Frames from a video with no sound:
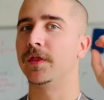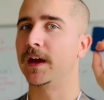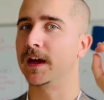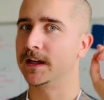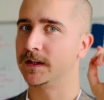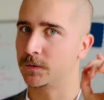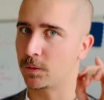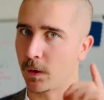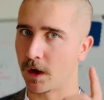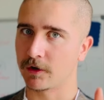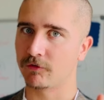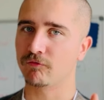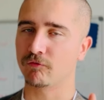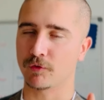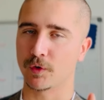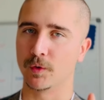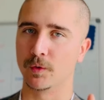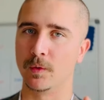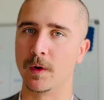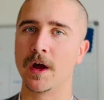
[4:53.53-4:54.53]
there's one
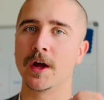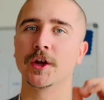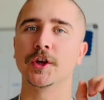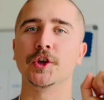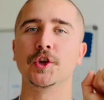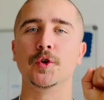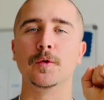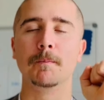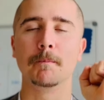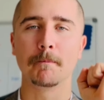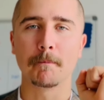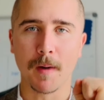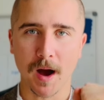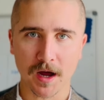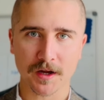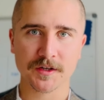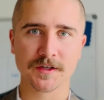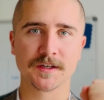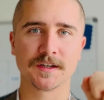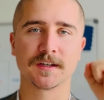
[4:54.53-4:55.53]
rule. You
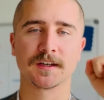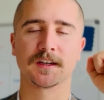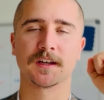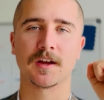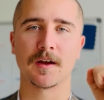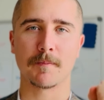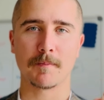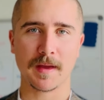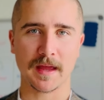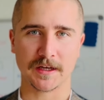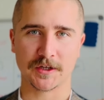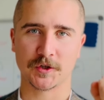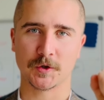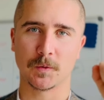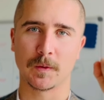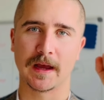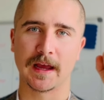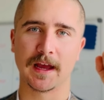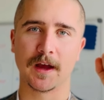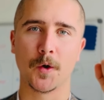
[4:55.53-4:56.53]
must commit
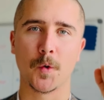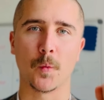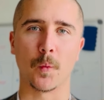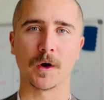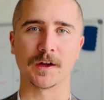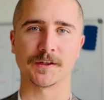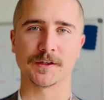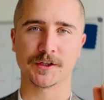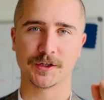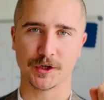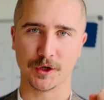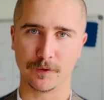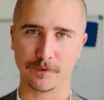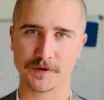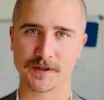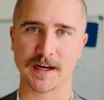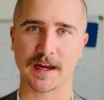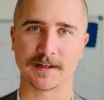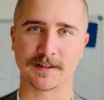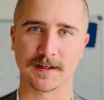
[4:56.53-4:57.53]
to it once you've
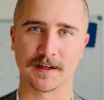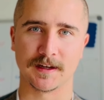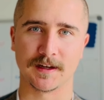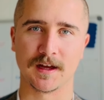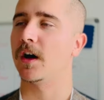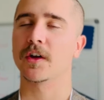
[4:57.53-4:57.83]
set it.